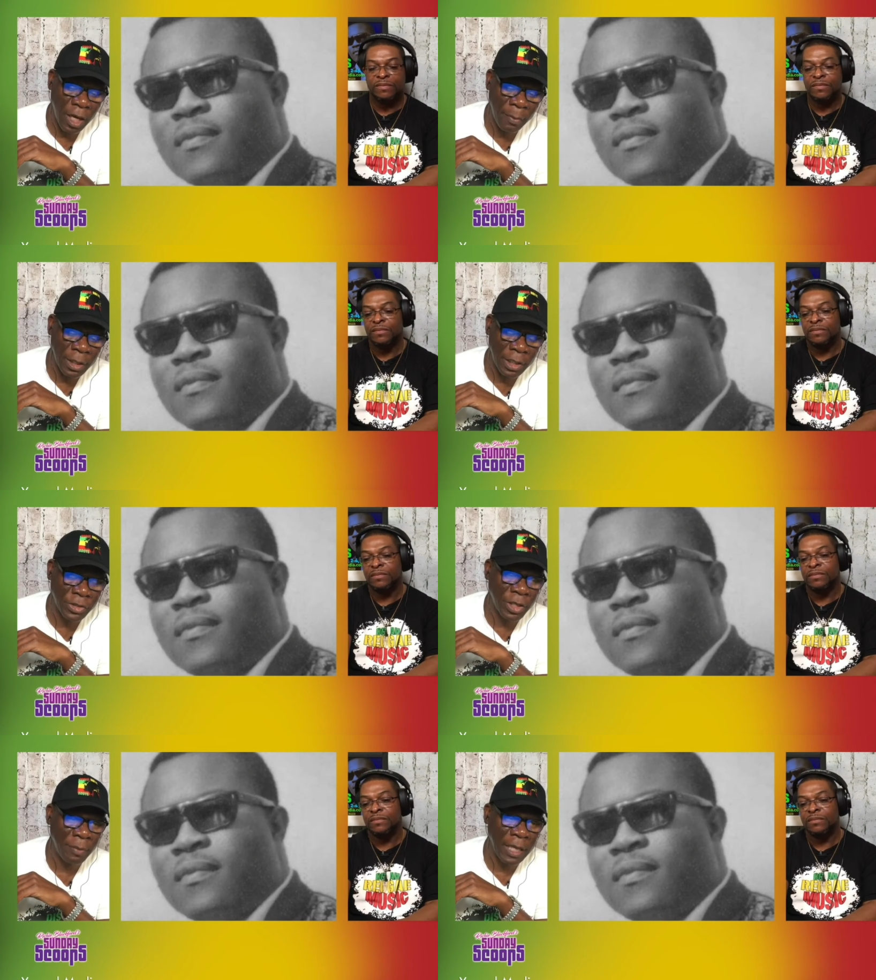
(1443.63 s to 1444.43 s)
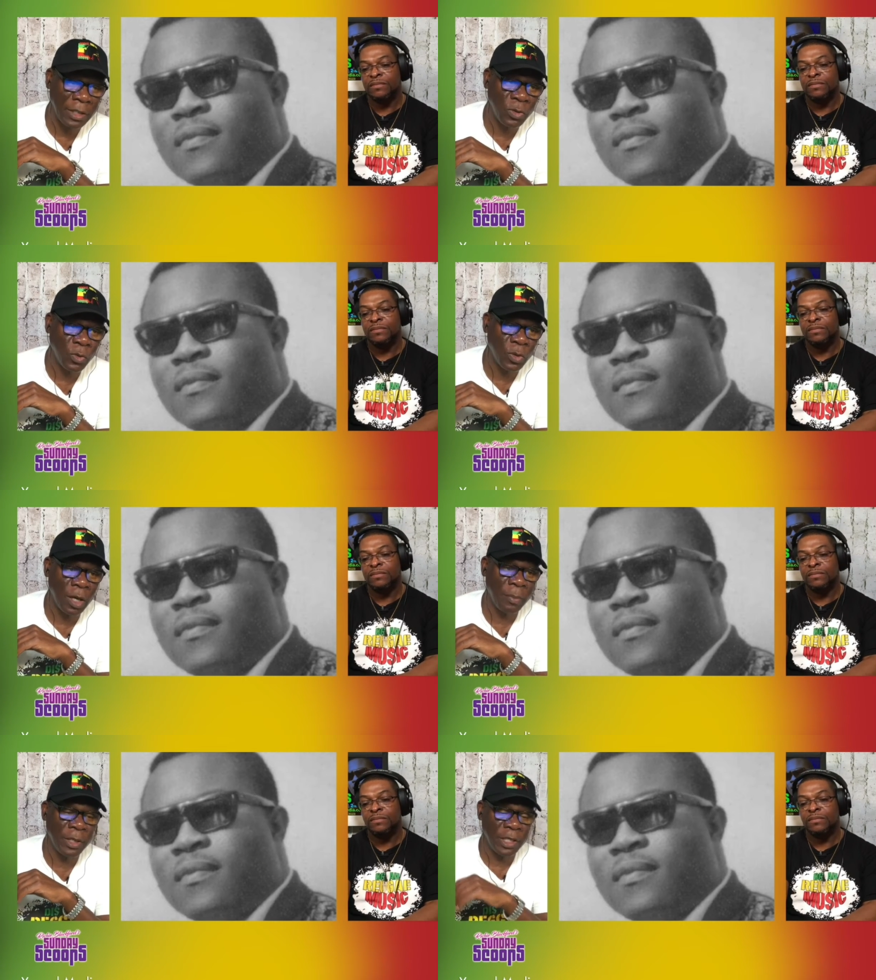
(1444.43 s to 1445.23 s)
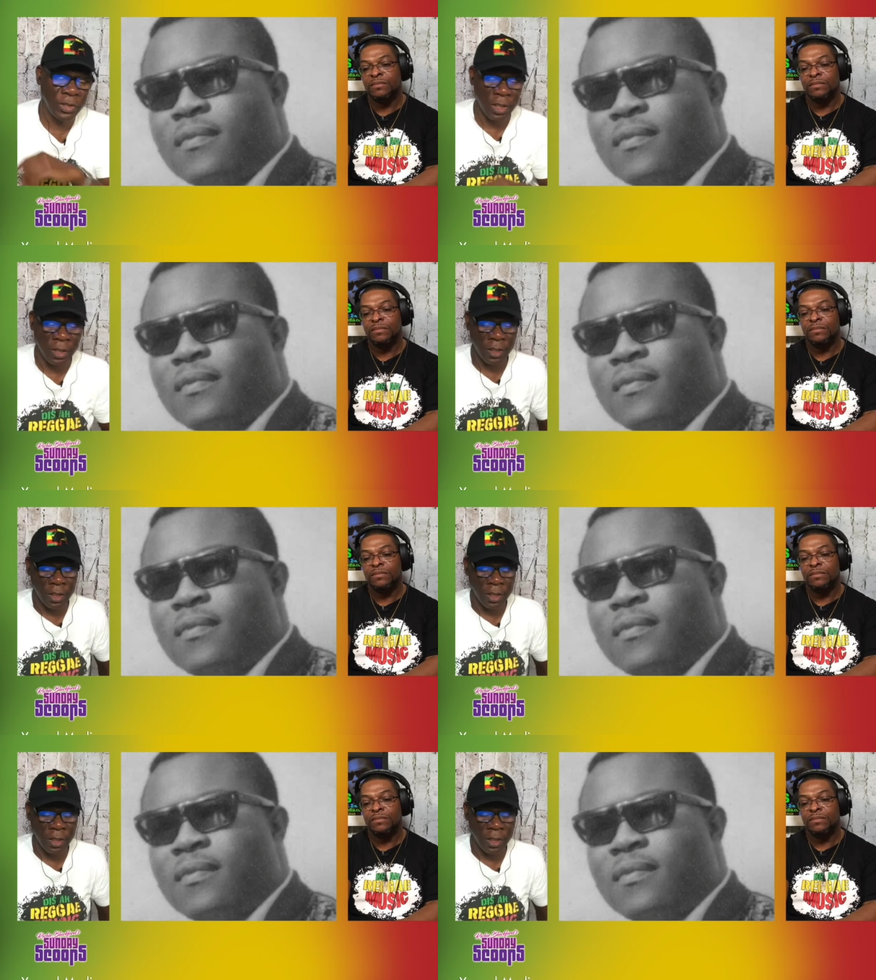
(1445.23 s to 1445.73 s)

Speaker 1: combination, Mighty Two combination,